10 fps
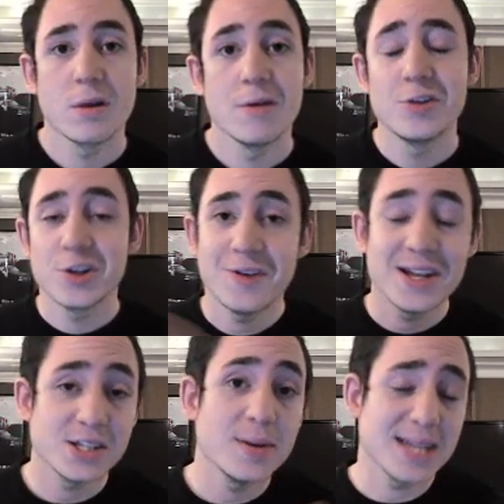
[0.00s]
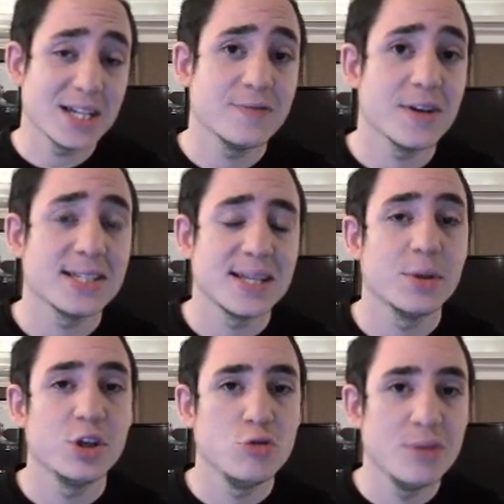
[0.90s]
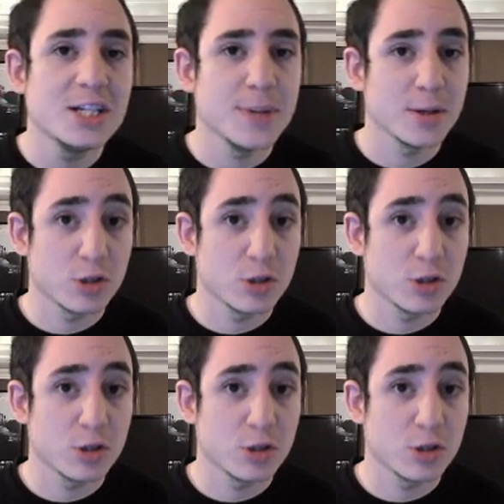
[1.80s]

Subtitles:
For defense though, it's actually very similar. You need to be able to